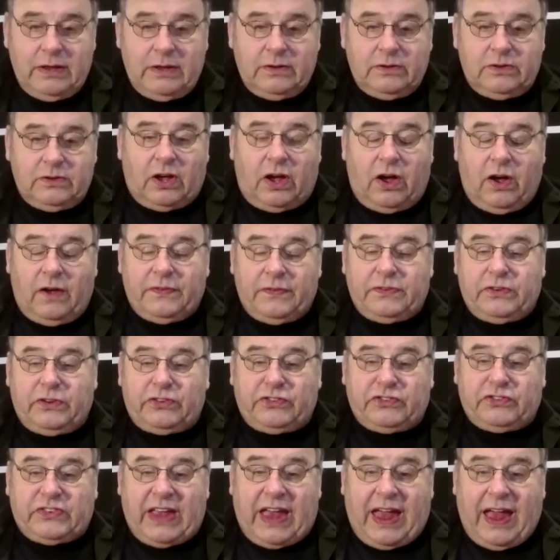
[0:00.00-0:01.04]
to
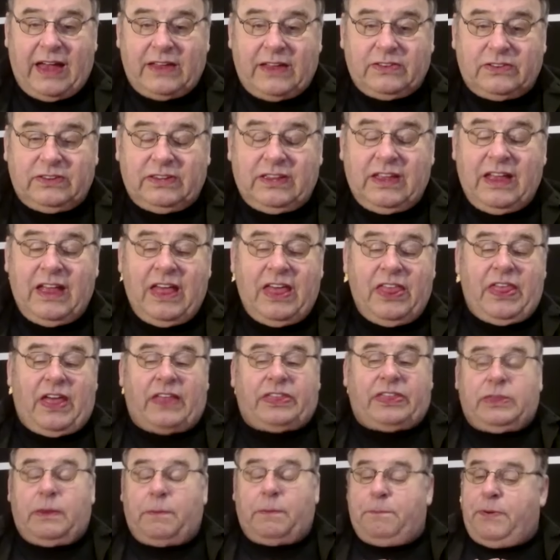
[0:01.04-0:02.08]
understand
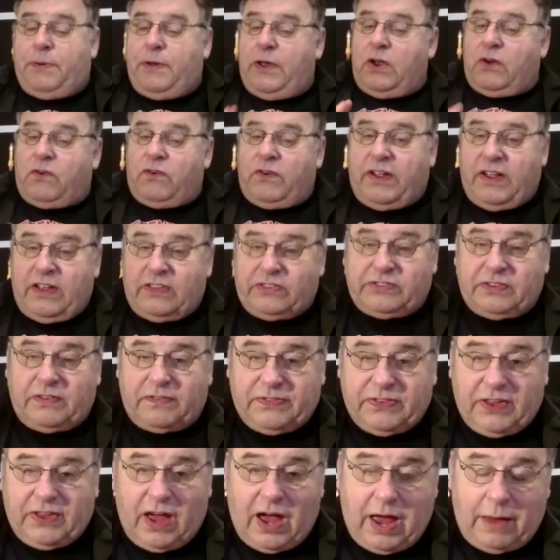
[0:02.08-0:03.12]
that the periods of
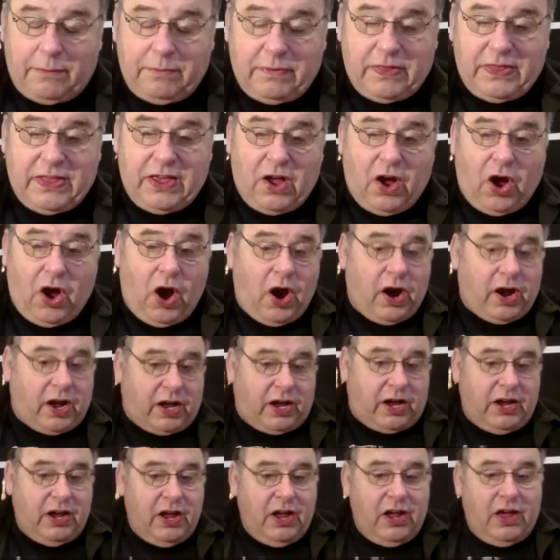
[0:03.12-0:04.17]
time in the ark,
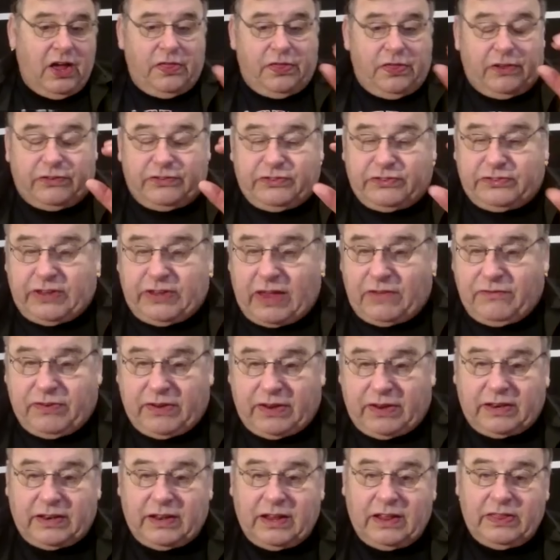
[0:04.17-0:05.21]
the
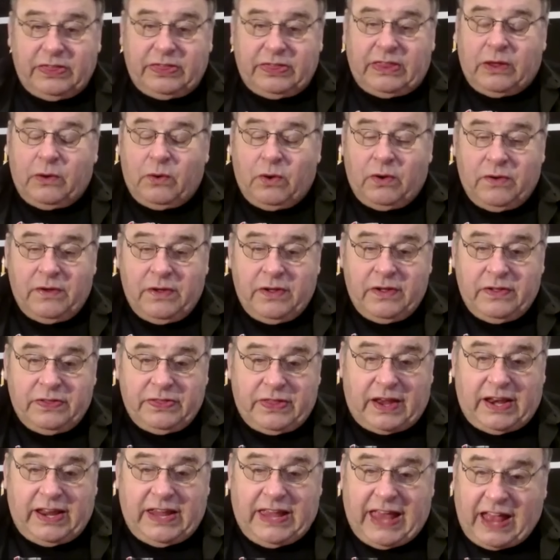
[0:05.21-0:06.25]
seven
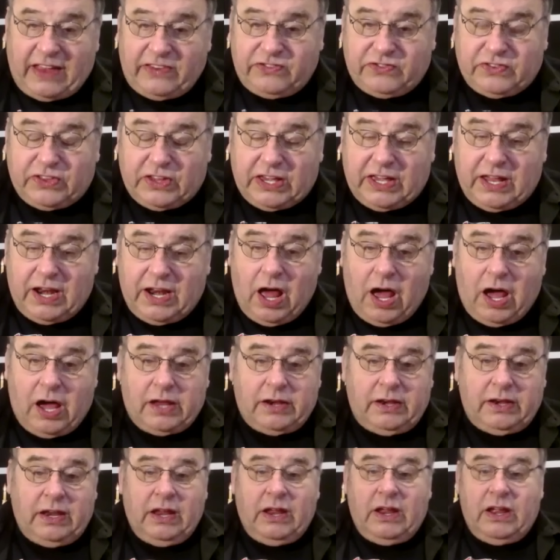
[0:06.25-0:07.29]
that he has to get
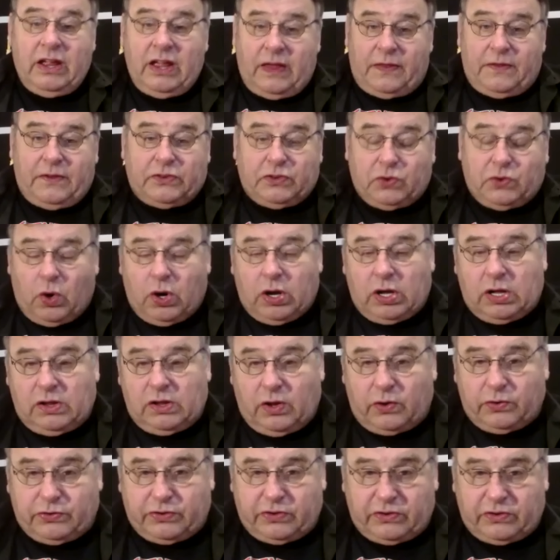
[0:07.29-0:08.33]
on and the door
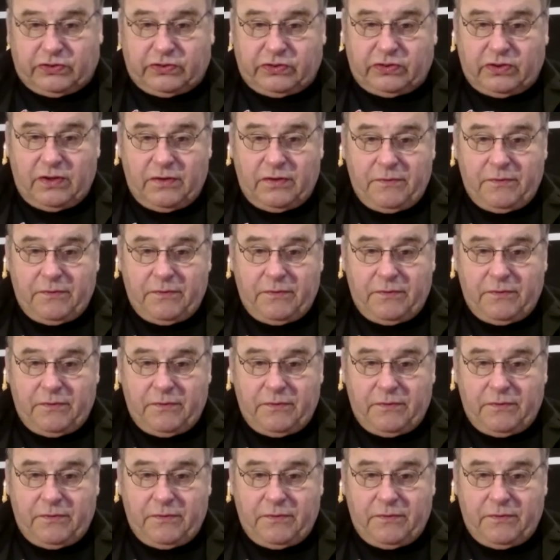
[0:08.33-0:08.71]
closes,